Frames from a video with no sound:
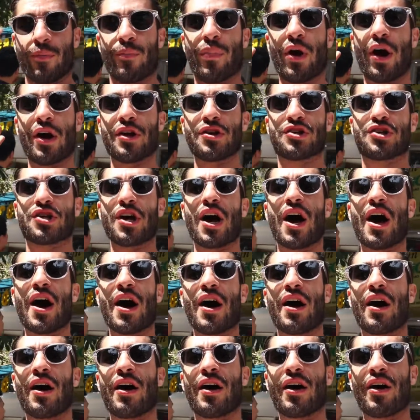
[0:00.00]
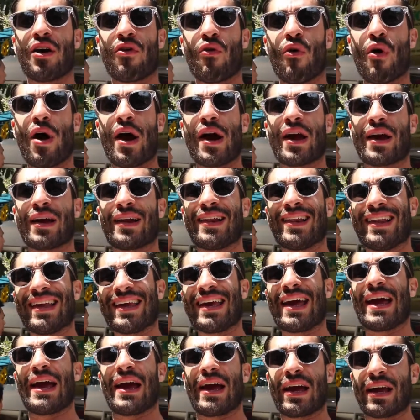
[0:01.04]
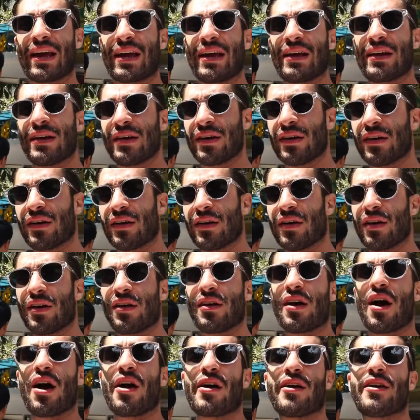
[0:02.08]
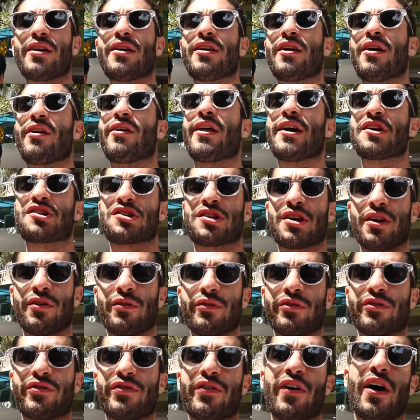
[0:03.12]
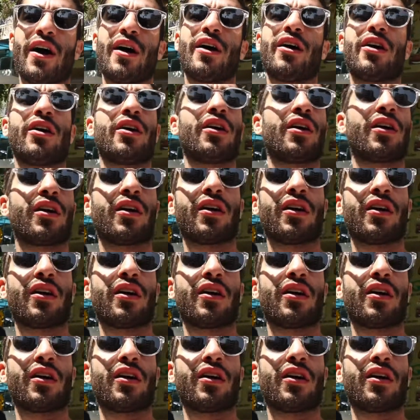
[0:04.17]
Boncha Huang Liang. You already know that shit was fire.